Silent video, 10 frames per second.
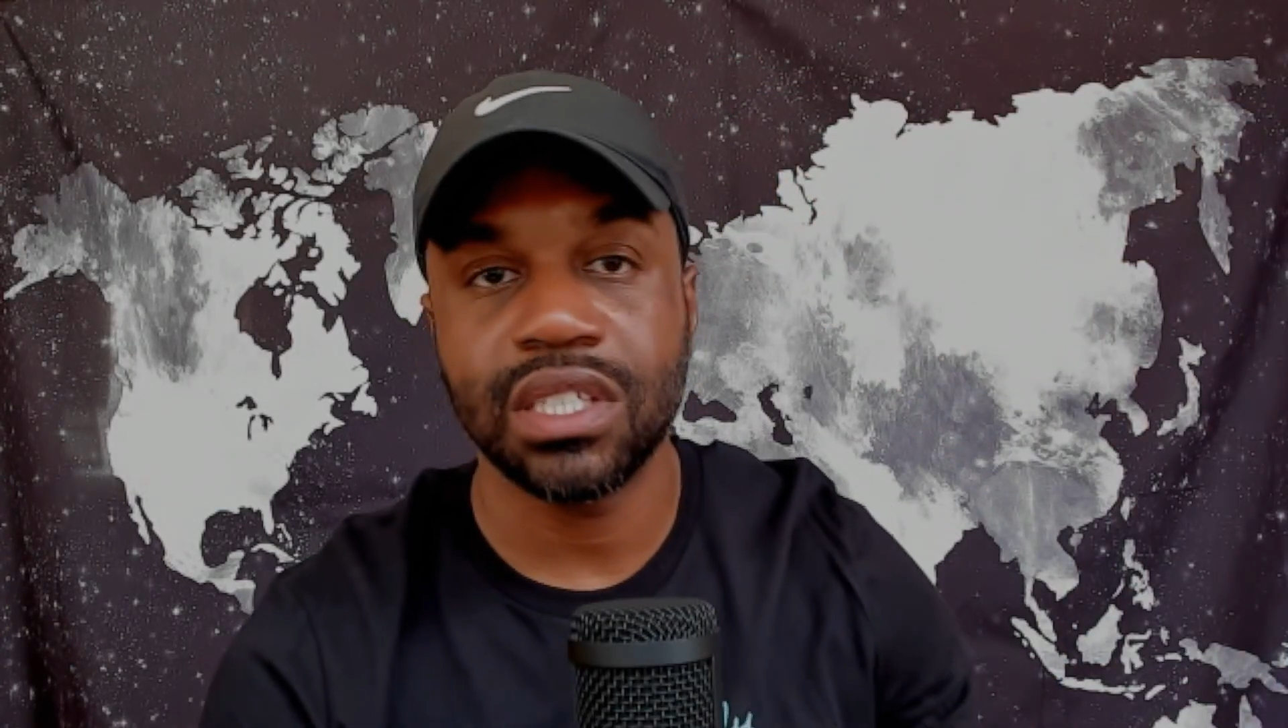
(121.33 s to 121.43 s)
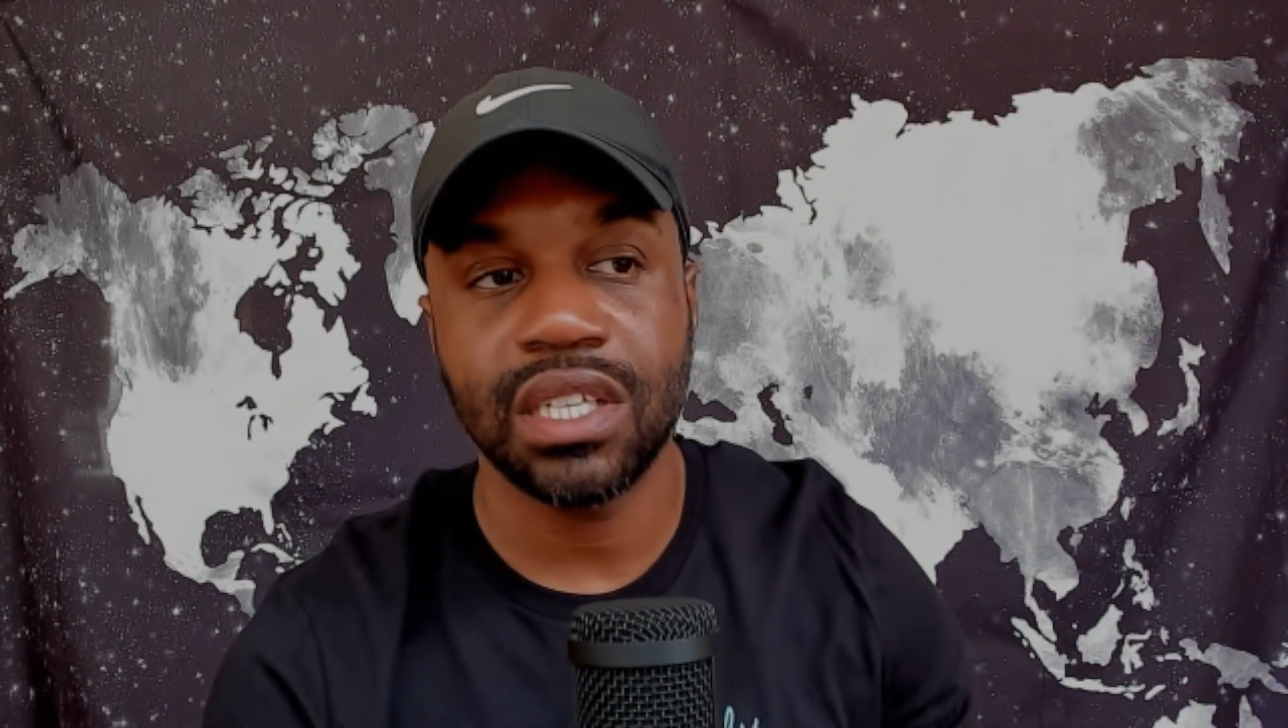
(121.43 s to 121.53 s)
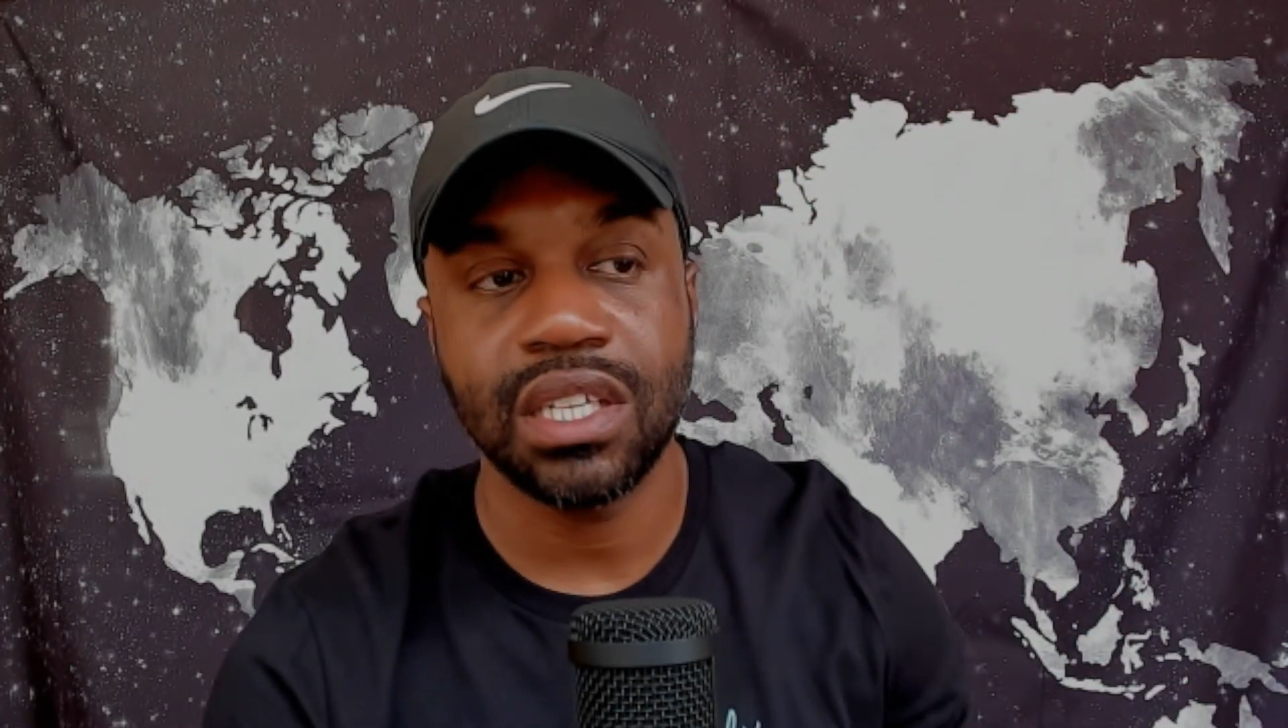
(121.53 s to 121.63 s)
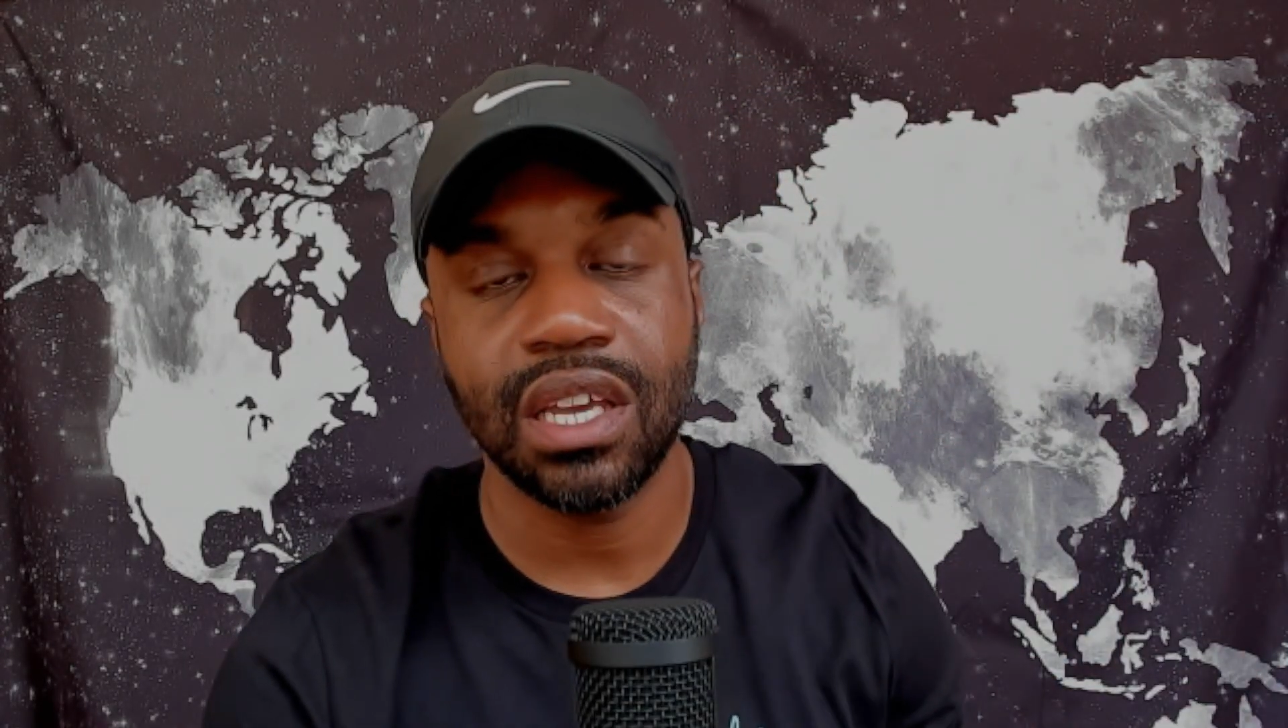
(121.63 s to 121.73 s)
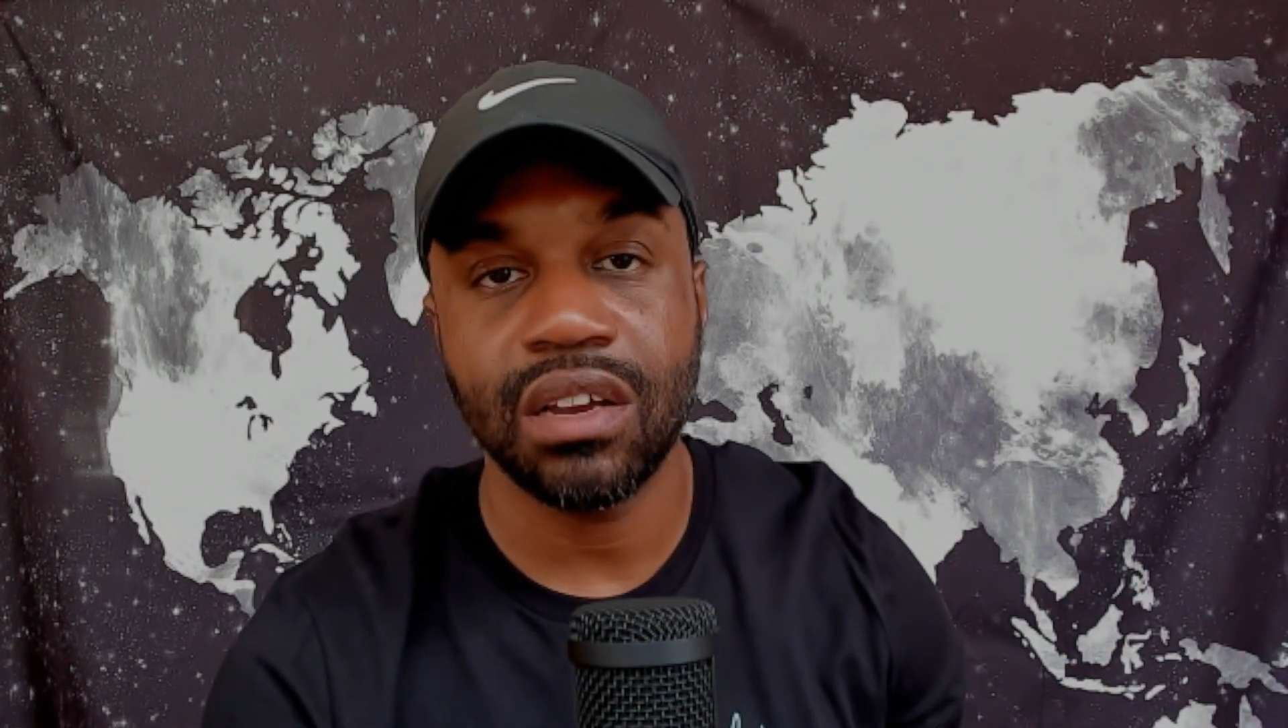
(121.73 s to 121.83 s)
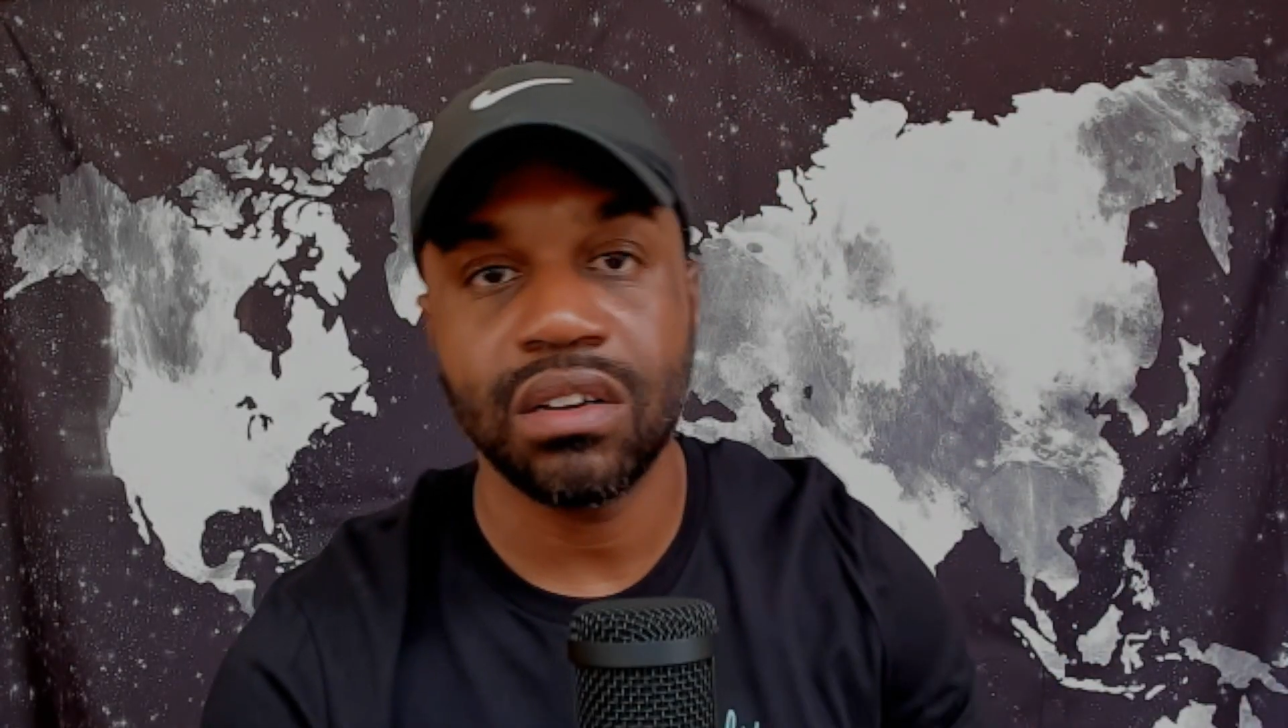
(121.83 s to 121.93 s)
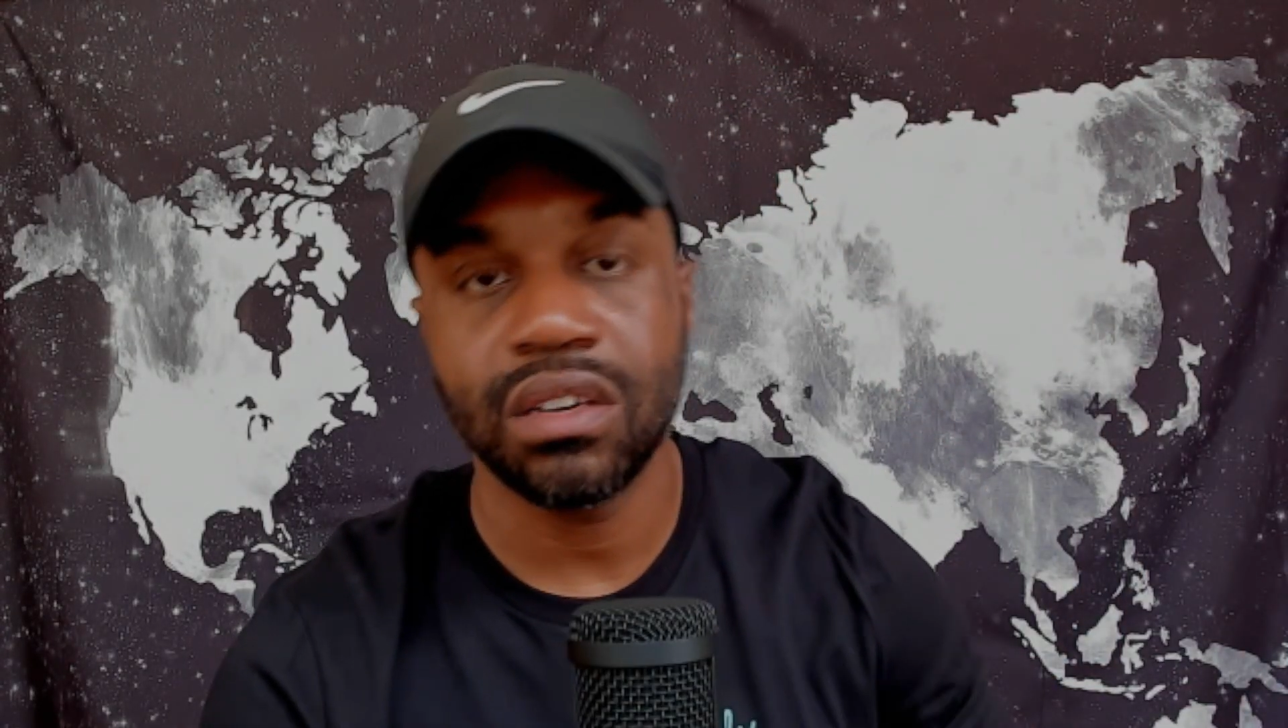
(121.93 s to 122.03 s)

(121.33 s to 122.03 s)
in there.